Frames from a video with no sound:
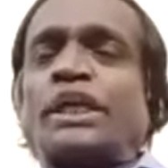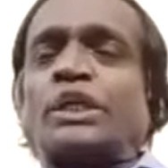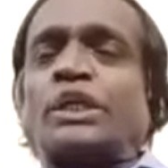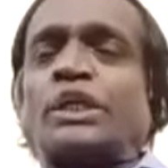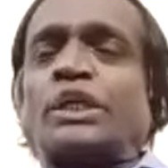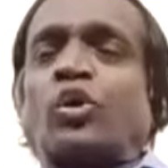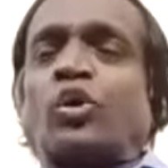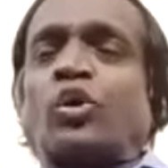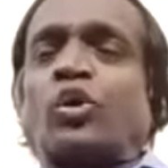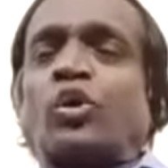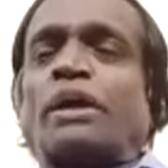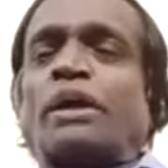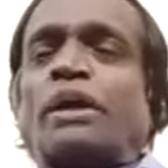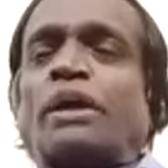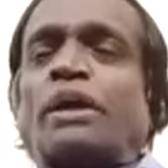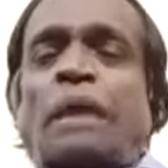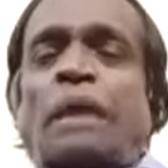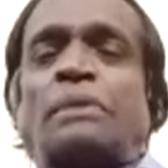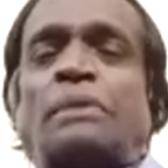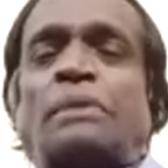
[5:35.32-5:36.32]
I have all
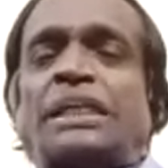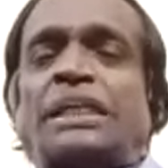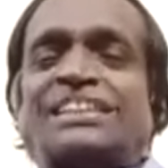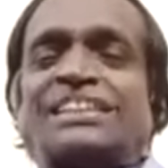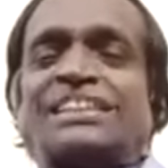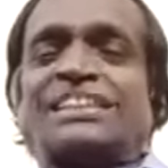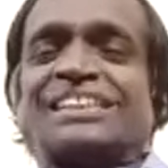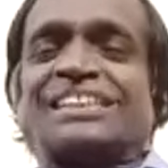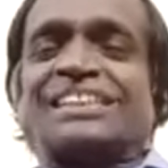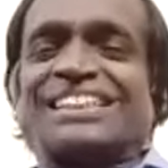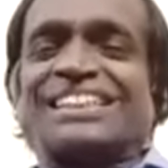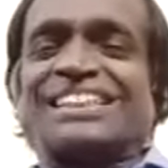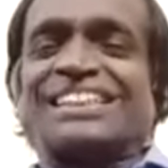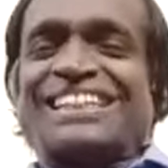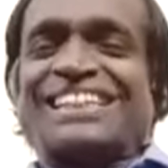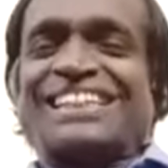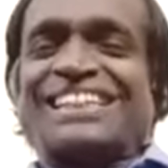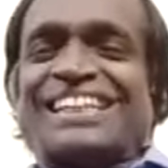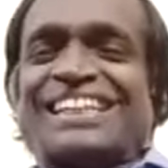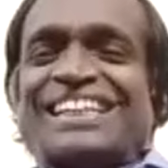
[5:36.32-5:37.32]
family.
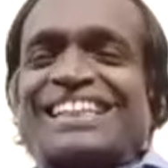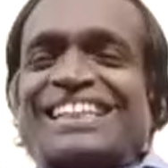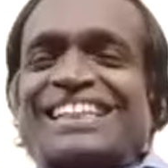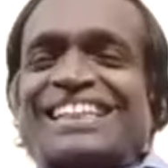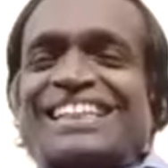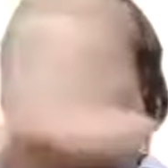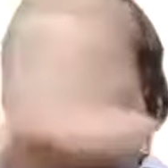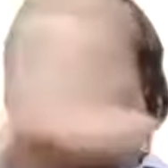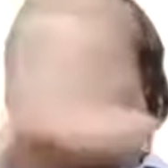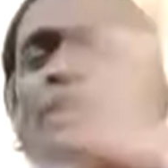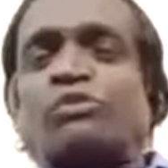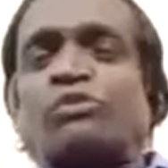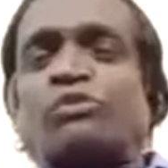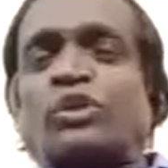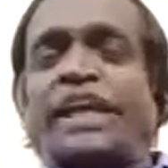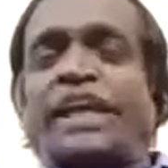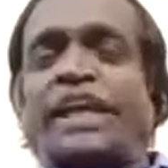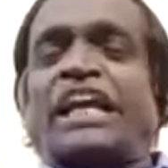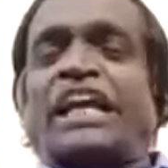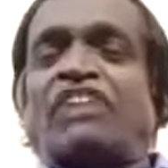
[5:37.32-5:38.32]
They should have to
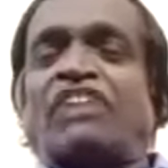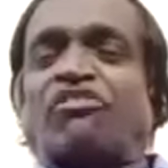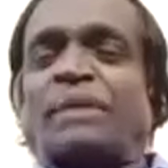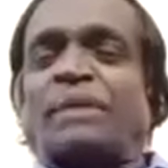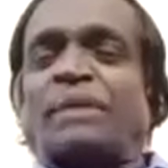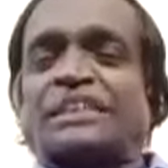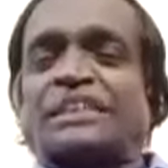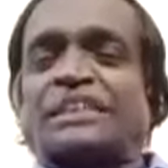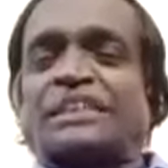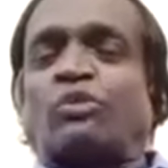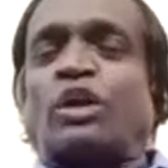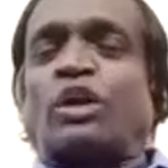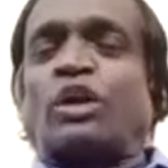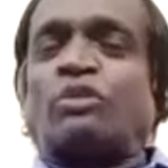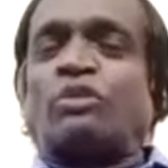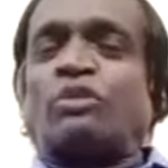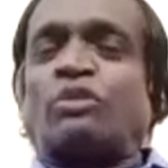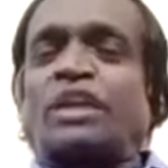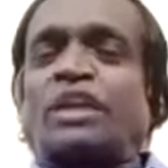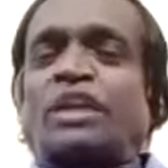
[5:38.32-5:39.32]
take care of myself.
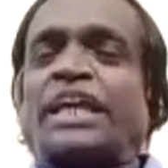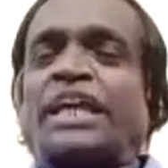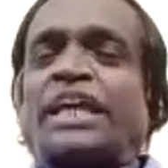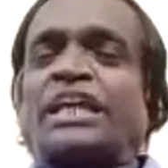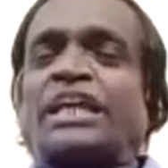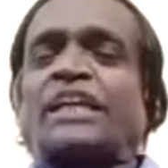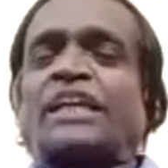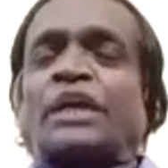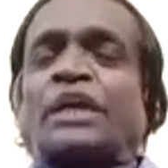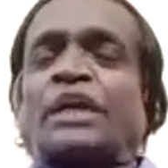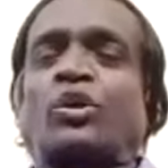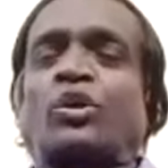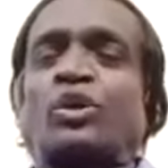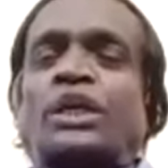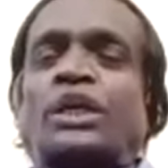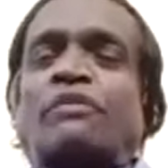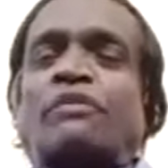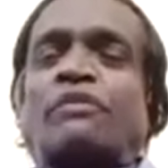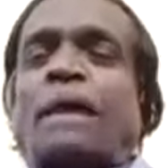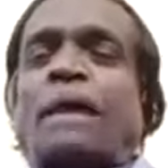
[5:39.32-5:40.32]
Whatever I earn, I want to
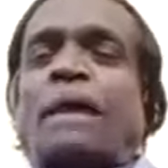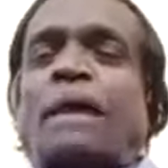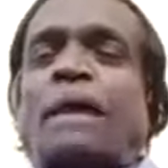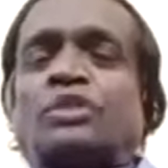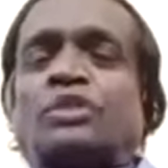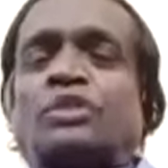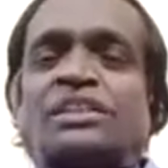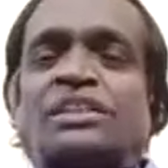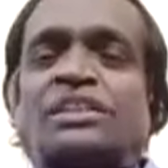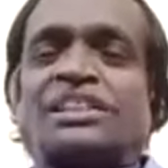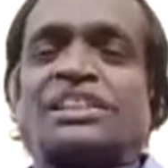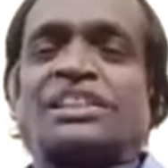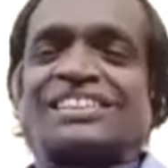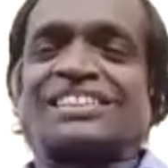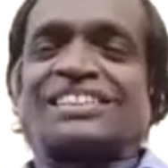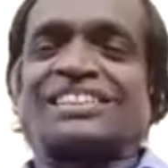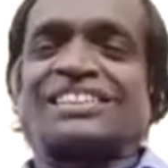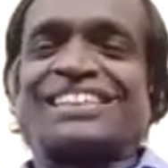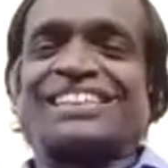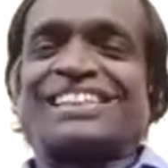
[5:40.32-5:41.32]
give it back to the
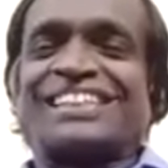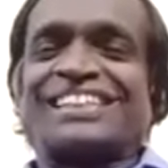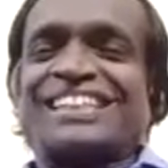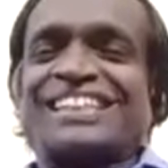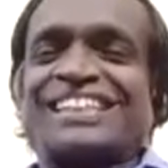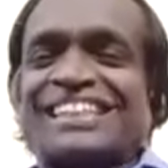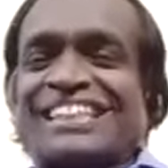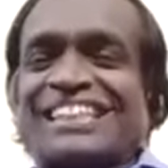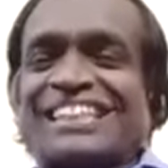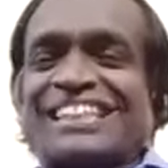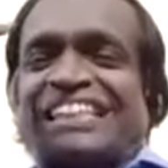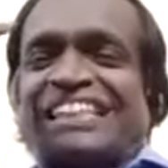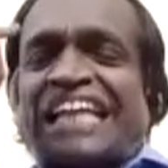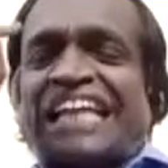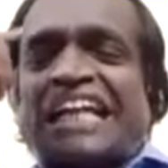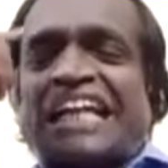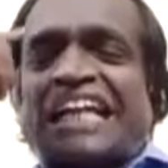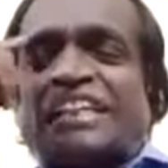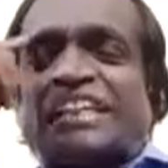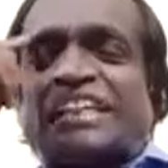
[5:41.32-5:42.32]
society.
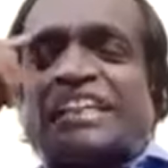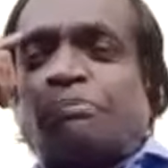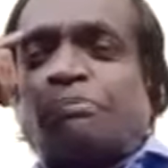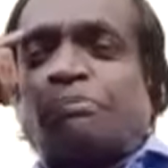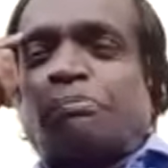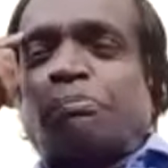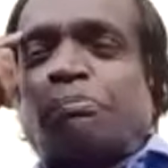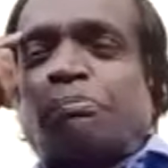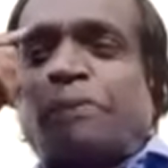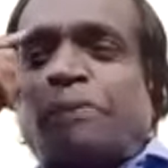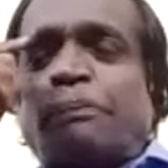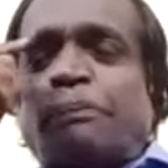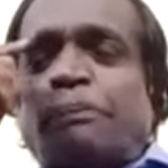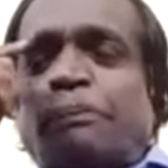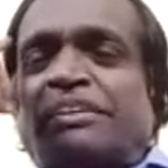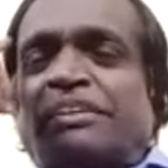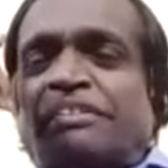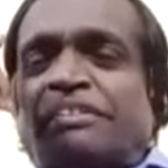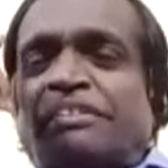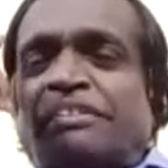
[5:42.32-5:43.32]
That
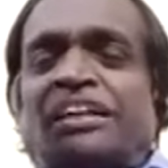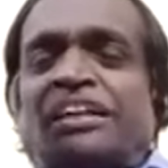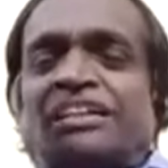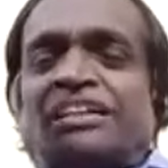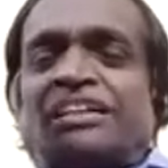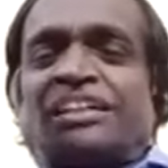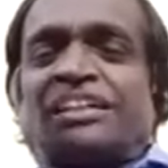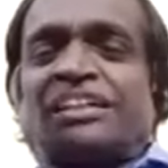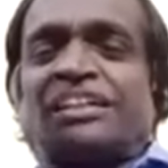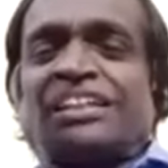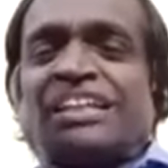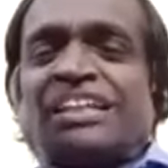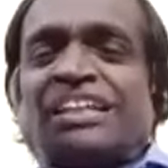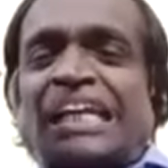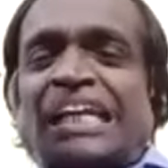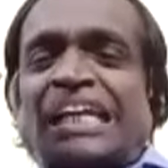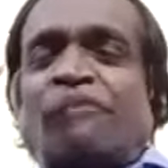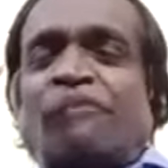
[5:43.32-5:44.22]
made me think.